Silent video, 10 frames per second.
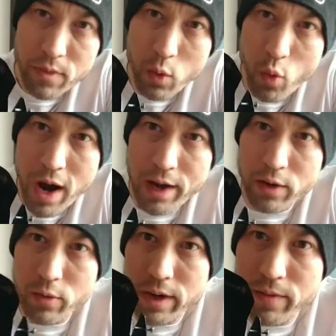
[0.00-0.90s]
wire
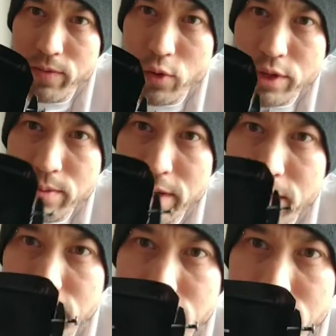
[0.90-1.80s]
reinforcement
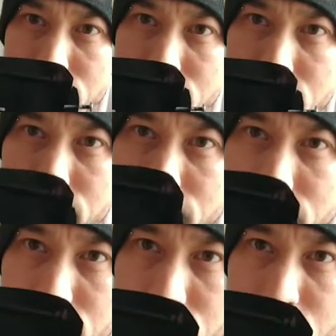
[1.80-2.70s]
on the inside
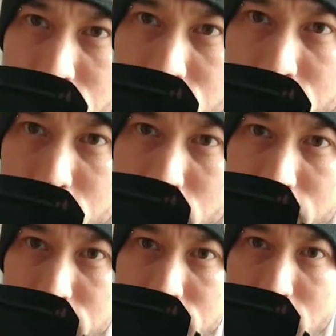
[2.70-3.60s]
there for both
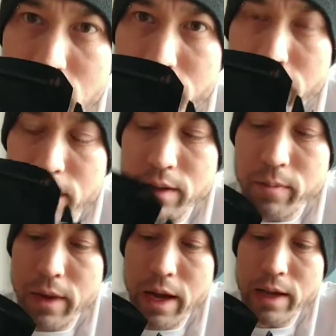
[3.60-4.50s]
the top and the
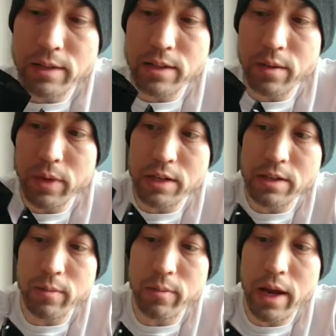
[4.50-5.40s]
mask, because
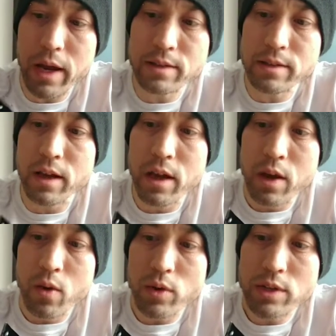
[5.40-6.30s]
the mask,
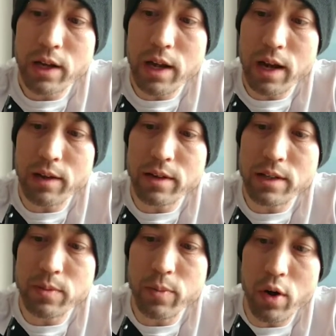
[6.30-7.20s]
once I cut out
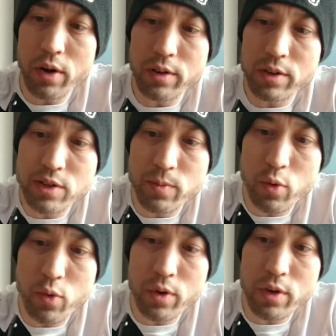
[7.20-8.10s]
this part, the
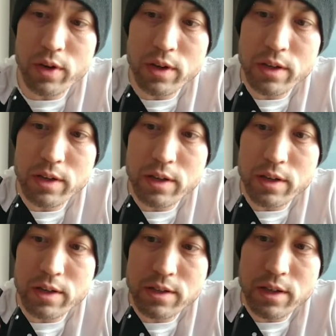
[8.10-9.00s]
support
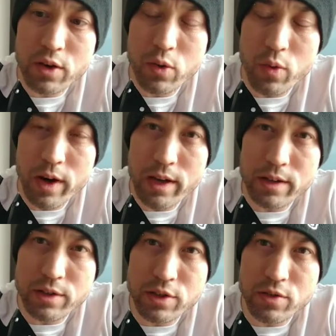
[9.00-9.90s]
isn't quite
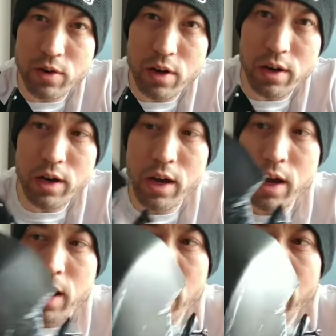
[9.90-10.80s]
as strong,
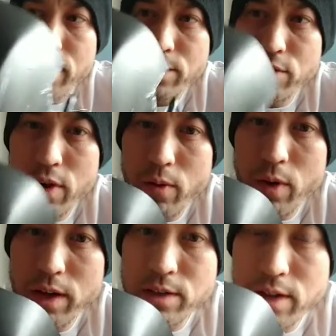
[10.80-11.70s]
and so I
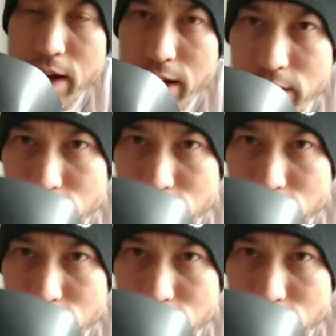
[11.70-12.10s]
wanted to add a